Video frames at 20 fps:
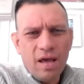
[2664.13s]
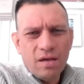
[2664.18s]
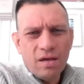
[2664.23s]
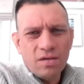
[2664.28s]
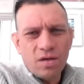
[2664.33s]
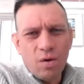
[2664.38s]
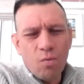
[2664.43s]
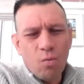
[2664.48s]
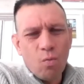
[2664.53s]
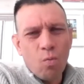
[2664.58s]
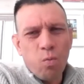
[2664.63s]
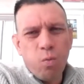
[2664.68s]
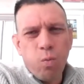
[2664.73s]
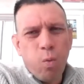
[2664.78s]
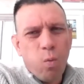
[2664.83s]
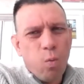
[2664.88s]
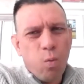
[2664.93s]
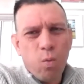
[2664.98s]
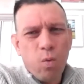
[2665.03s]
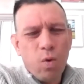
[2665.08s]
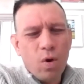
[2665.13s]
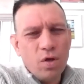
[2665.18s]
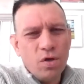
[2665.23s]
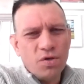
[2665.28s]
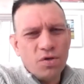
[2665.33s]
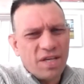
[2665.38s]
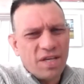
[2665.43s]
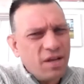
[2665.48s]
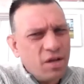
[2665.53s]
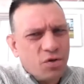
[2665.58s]
So
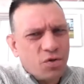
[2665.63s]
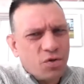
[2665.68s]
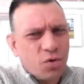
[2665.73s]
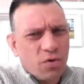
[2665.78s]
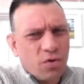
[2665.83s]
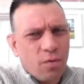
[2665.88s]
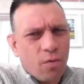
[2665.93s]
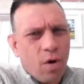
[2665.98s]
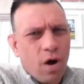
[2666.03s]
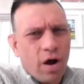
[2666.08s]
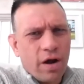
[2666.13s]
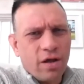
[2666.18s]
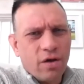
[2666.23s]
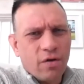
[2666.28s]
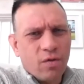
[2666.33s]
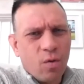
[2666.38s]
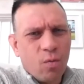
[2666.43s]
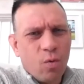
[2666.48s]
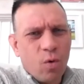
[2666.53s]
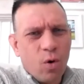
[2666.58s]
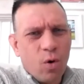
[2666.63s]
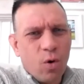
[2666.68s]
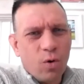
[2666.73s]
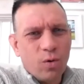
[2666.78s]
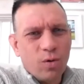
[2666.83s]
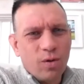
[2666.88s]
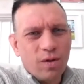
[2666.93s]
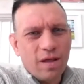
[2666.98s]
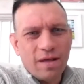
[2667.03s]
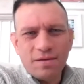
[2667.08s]
you said you saw the writing on the
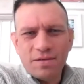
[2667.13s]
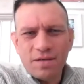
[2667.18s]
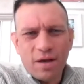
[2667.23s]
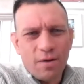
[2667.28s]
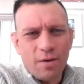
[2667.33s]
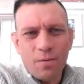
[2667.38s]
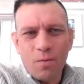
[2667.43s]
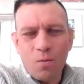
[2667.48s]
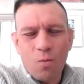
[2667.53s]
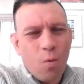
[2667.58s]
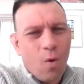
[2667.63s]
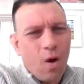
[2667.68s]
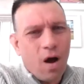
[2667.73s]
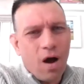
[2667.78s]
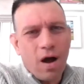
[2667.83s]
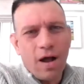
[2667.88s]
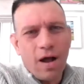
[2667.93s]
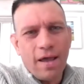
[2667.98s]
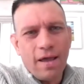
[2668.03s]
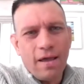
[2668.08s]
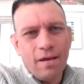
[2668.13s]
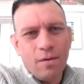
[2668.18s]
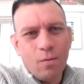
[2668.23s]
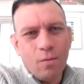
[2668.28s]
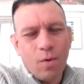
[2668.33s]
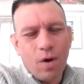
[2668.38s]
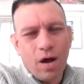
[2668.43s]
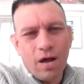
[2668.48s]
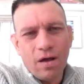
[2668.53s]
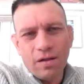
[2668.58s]
wall. So why
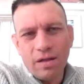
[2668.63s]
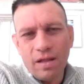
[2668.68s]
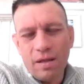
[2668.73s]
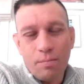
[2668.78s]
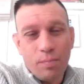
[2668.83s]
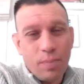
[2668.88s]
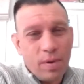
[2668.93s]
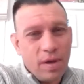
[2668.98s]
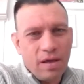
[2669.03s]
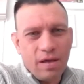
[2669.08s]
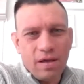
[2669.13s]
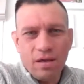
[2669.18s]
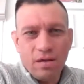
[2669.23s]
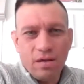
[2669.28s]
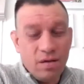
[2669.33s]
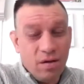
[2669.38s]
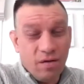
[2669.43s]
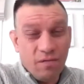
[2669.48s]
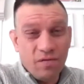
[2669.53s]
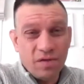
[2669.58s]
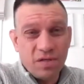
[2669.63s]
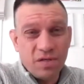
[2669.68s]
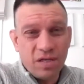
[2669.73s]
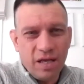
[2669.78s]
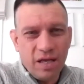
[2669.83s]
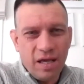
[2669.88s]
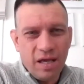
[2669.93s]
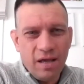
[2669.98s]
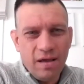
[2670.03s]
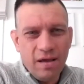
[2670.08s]
Olympic?
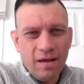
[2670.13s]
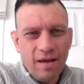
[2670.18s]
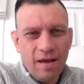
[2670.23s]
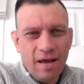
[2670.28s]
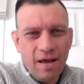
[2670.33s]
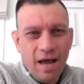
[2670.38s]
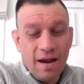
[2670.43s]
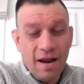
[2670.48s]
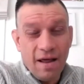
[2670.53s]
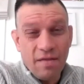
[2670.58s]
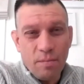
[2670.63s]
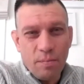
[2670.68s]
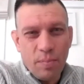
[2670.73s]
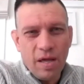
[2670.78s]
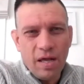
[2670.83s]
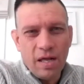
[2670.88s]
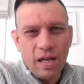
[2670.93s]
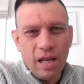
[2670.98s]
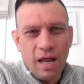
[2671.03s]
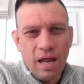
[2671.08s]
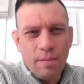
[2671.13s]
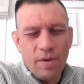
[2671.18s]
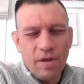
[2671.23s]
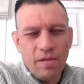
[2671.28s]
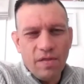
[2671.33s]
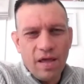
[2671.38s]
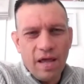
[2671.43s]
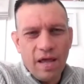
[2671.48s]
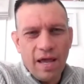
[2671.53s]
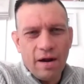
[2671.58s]
Obviously another big club
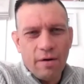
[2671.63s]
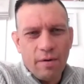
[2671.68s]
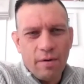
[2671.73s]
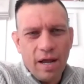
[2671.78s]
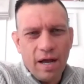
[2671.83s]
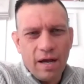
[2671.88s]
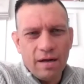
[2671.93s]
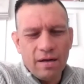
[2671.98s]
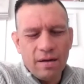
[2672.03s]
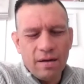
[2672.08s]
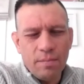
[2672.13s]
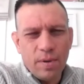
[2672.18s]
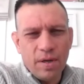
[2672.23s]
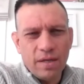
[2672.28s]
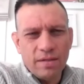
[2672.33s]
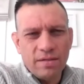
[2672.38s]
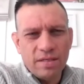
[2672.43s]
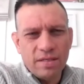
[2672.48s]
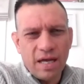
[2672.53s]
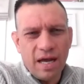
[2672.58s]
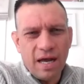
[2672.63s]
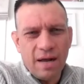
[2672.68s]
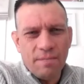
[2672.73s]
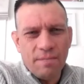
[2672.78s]
in the area, but